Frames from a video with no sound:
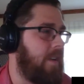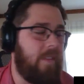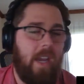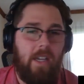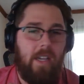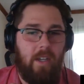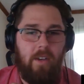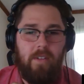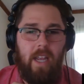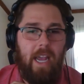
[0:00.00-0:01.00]
of the
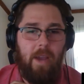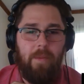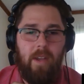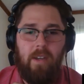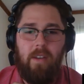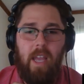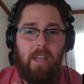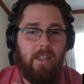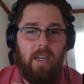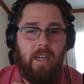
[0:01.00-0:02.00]
ICOs that happened,
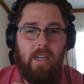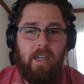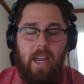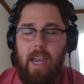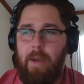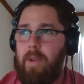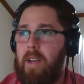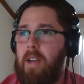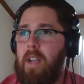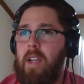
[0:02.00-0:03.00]
that didn't need to
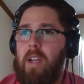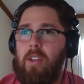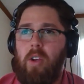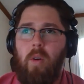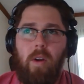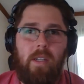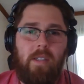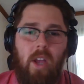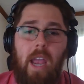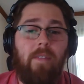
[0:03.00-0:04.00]
happen. The
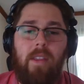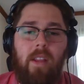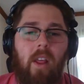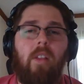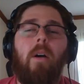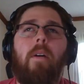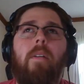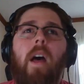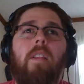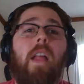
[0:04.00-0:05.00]
coins, everything,
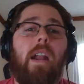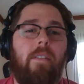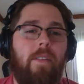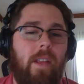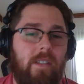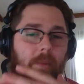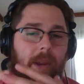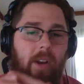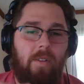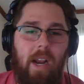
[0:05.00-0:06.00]
a lot of the things that are
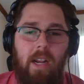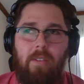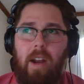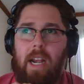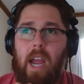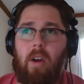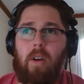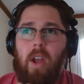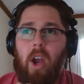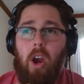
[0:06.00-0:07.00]
being created right now
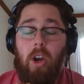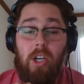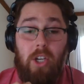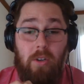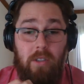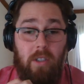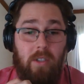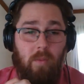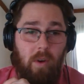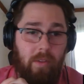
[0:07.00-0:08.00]
are
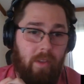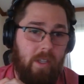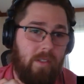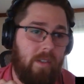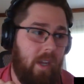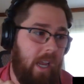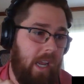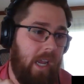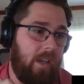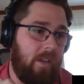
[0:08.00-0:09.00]
useless, worthless,
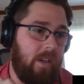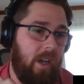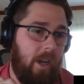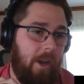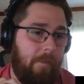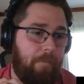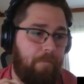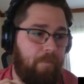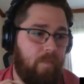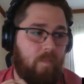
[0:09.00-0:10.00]
and
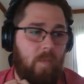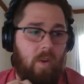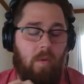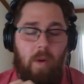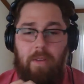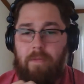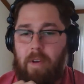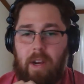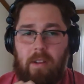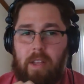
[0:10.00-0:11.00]
quite
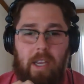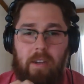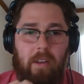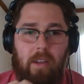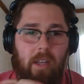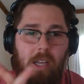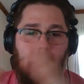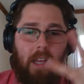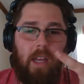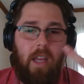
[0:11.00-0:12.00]
frankly,
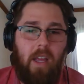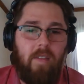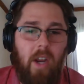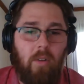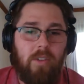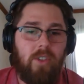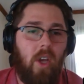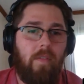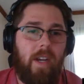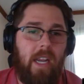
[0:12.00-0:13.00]
they don't
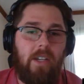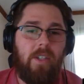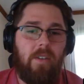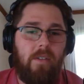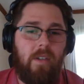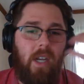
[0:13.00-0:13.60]
solve any issues.